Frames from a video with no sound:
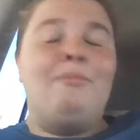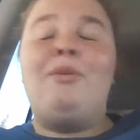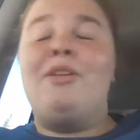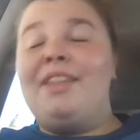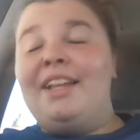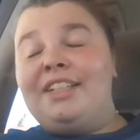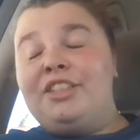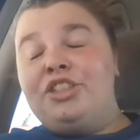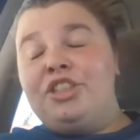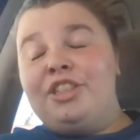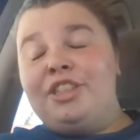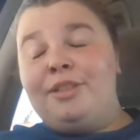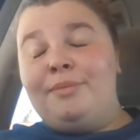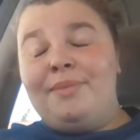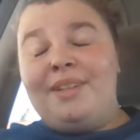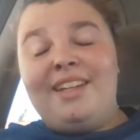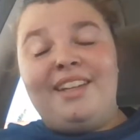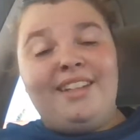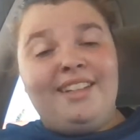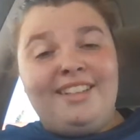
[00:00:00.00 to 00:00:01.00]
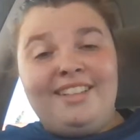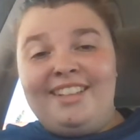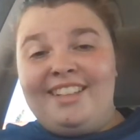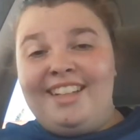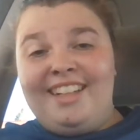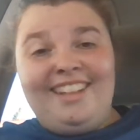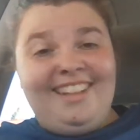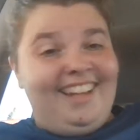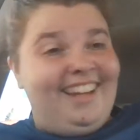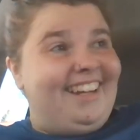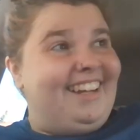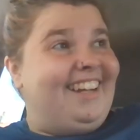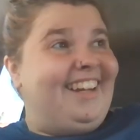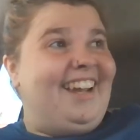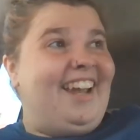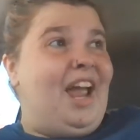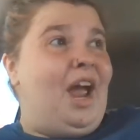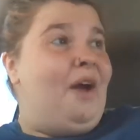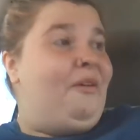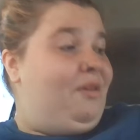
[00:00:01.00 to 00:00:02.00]
but that's just me. Like,
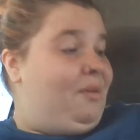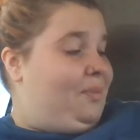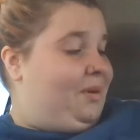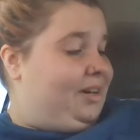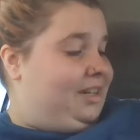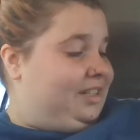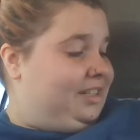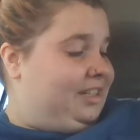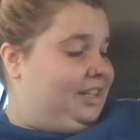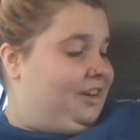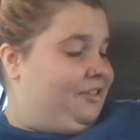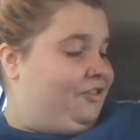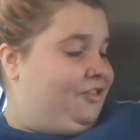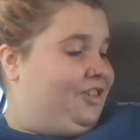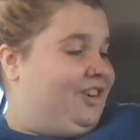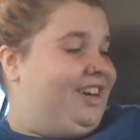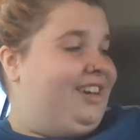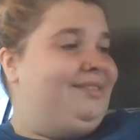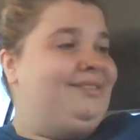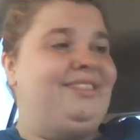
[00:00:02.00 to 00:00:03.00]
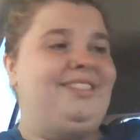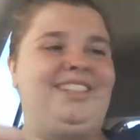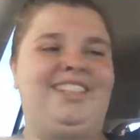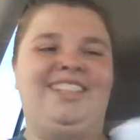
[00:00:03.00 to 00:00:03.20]
everybody's different.